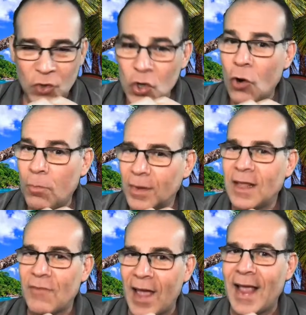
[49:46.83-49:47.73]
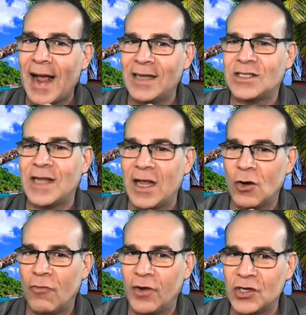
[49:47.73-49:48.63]
don't believe AI is taking
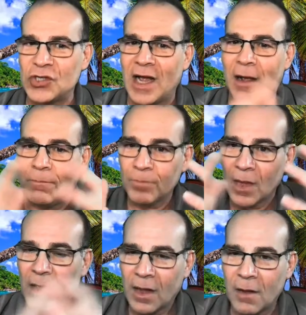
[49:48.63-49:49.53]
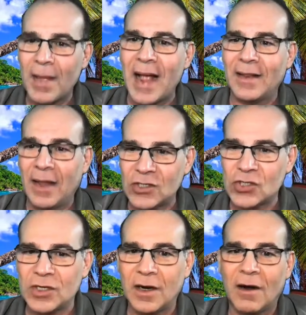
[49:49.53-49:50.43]
over your job, come back
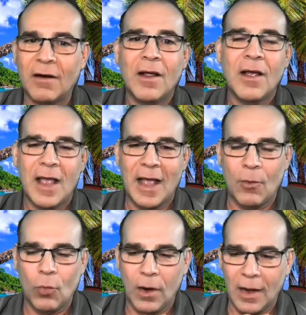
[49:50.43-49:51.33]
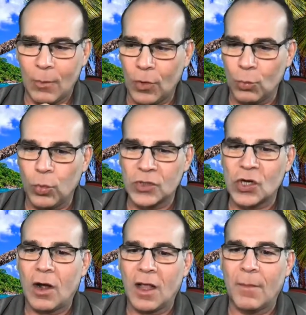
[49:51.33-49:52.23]
next year and we'll
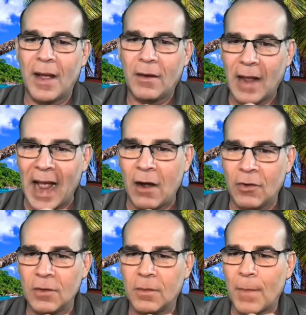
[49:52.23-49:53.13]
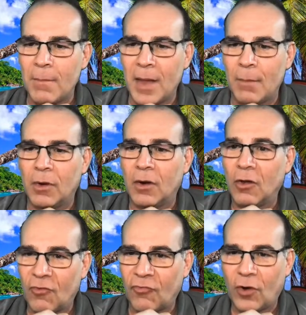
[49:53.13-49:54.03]
talk about how you might be able to
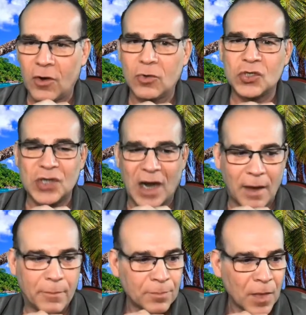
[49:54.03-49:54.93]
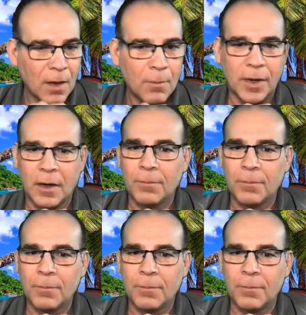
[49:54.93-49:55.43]
look for a new job. But